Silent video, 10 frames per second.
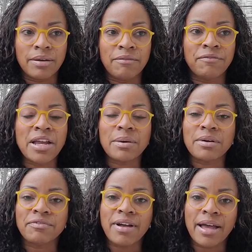
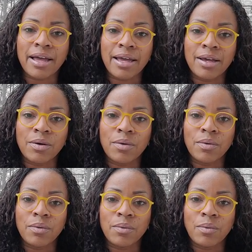verify
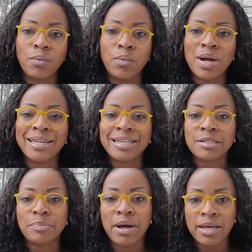what is
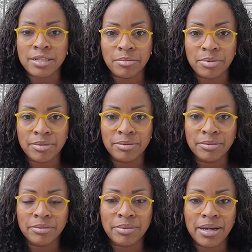possible,
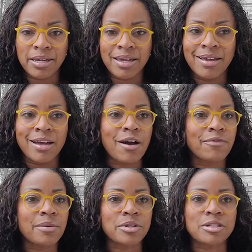right? I'm
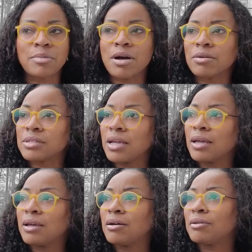from a small
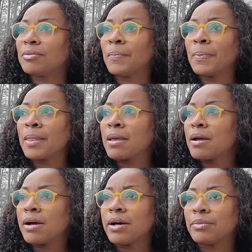town,
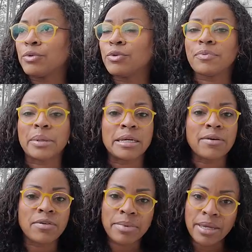grew up in
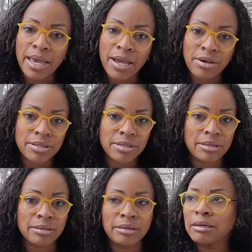government housing,